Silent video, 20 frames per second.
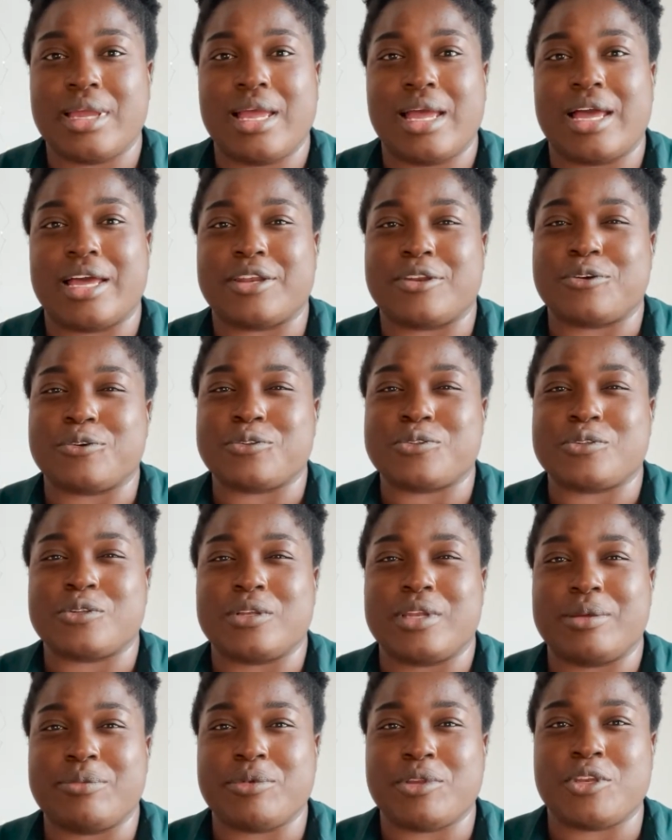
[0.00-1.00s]
And also
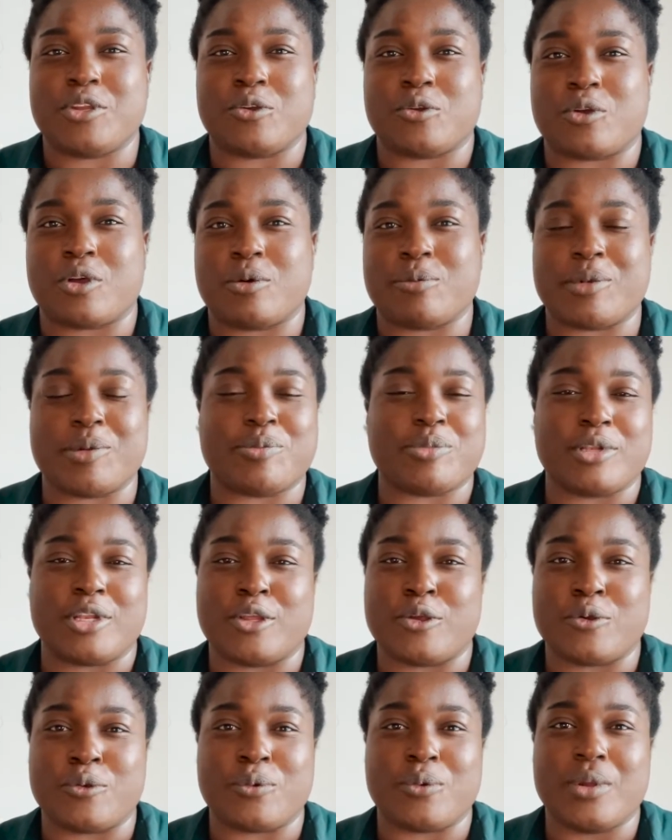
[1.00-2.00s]
let me know, comment
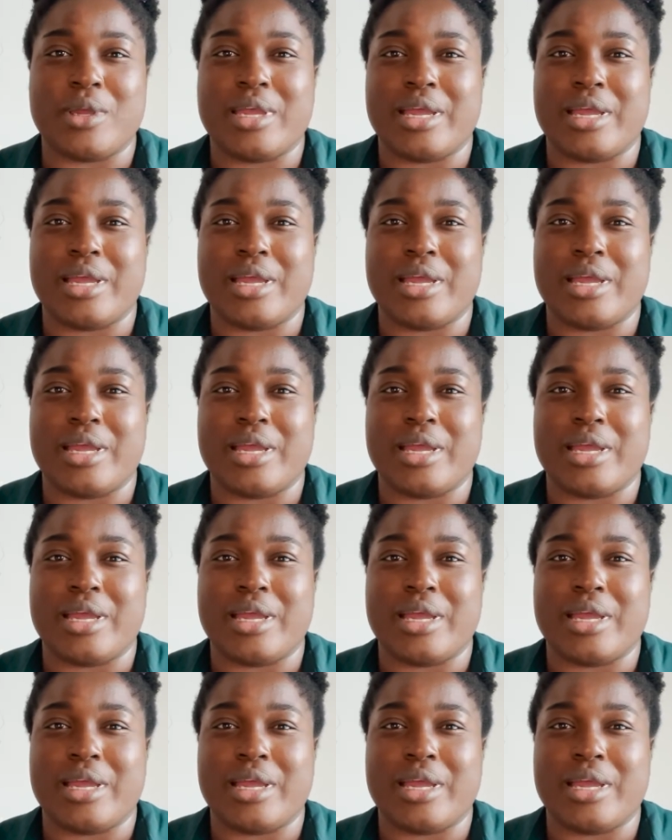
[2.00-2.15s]
below,